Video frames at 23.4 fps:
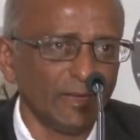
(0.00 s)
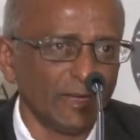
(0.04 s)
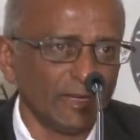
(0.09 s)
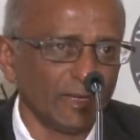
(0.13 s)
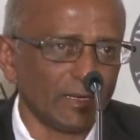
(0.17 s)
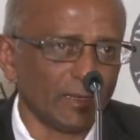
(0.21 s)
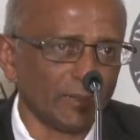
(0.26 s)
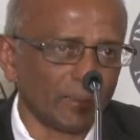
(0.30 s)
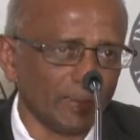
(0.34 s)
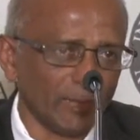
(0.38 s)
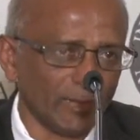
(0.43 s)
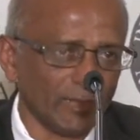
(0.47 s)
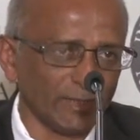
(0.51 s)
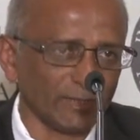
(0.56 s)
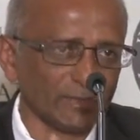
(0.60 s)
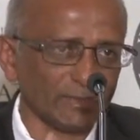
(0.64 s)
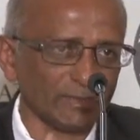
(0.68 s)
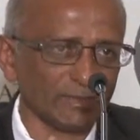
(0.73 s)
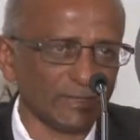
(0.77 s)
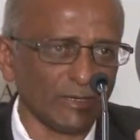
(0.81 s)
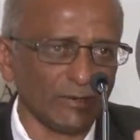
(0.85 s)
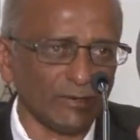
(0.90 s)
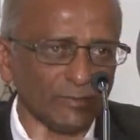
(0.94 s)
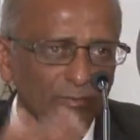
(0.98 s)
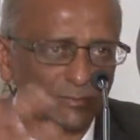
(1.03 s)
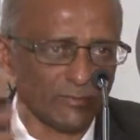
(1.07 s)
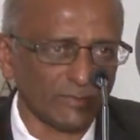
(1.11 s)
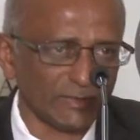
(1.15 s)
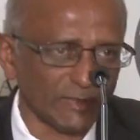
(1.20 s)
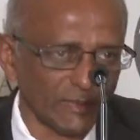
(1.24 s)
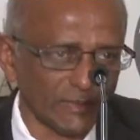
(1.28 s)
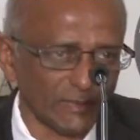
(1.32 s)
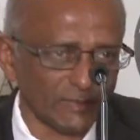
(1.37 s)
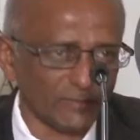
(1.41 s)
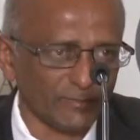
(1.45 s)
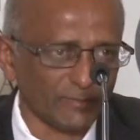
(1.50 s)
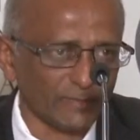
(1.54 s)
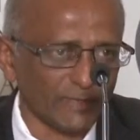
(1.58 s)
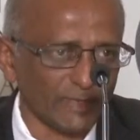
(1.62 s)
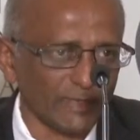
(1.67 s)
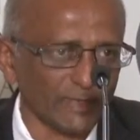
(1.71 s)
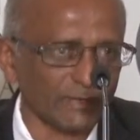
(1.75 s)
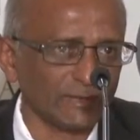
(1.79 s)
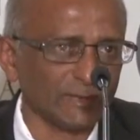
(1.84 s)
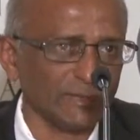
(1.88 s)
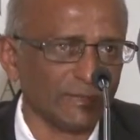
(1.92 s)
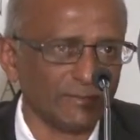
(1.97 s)
It replaces a whole series of
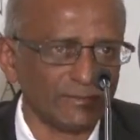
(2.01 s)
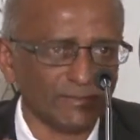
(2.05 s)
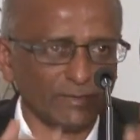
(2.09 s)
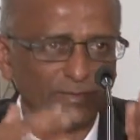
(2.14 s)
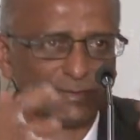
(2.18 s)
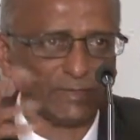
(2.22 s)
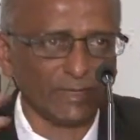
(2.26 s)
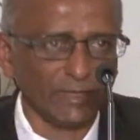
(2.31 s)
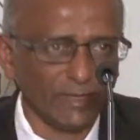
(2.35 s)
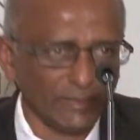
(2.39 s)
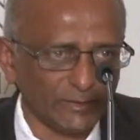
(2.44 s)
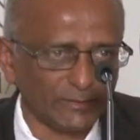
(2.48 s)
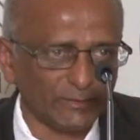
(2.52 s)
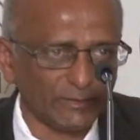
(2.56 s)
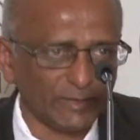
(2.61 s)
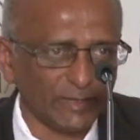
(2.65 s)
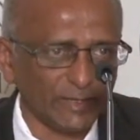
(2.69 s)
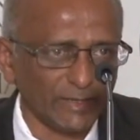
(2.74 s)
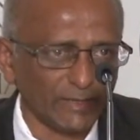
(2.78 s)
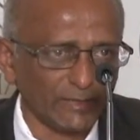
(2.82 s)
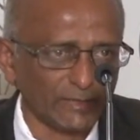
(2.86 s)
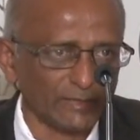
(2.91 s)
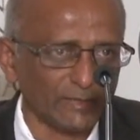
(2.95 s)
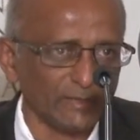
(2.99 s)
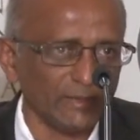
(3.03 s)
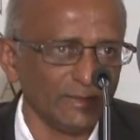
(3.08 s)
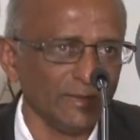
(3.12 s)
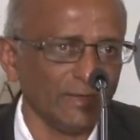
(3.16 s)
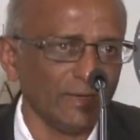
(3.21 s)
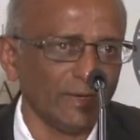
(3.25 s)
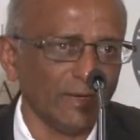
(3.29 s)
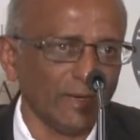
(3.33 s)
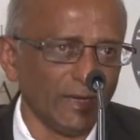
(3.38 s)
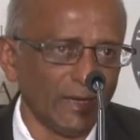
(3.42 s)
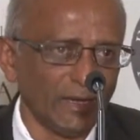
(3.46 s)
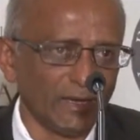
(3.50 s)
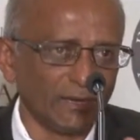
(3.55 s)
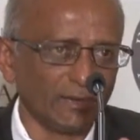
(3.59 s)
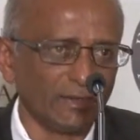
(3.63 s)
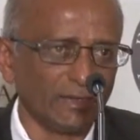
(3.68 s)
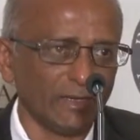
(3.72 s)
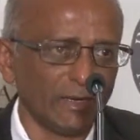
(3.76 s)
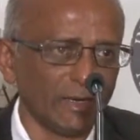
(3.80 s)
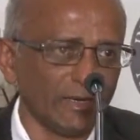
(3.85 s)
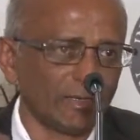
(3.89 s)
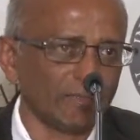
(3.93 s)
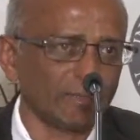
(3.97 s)
tax, different rates of tax. It
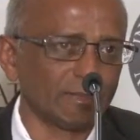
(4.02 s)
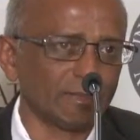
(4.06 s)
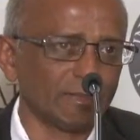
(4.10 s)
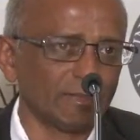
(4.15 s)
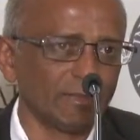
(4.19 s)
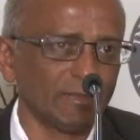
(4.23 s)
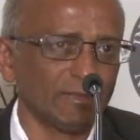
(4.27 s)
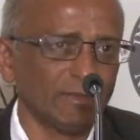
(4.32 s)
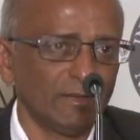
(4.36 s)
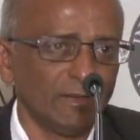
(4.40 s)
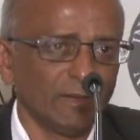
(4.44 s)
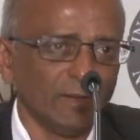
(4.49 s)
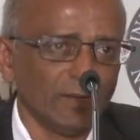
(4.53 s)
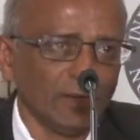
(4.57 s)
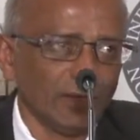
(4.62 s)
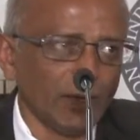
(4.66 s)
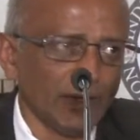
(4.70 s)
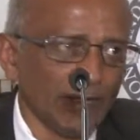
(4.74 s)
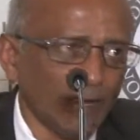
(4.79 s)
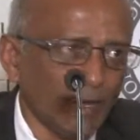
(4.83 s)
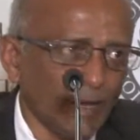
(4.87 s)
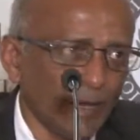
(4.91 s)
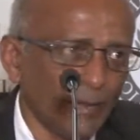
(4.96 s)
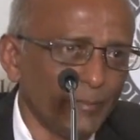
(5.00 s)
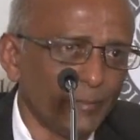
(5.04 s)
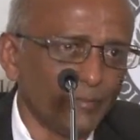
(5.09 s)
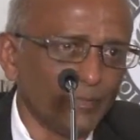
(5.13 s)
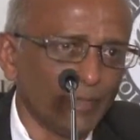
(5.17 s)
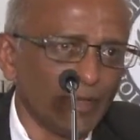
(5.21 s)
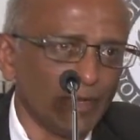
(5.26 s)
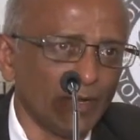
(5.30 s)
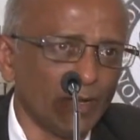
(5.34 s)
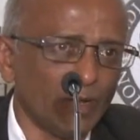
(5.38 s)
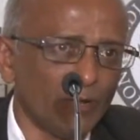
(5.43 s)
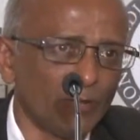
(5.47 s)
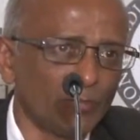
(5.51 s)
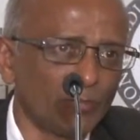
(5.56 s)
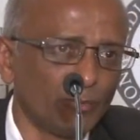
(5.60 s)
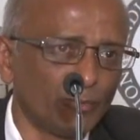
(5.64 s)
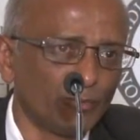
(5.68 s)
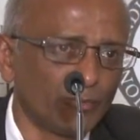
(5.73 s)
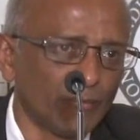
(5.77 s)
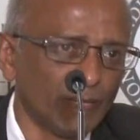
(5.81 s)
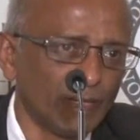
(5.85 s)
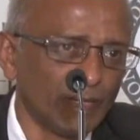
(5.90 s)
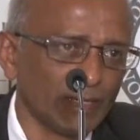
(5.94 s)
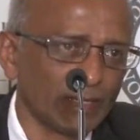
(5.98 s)
creates an
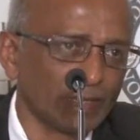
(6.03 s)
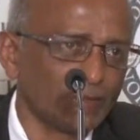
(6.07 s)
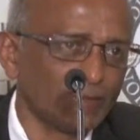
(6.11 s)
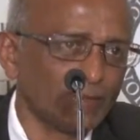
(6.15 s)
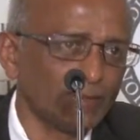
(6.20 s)
output tax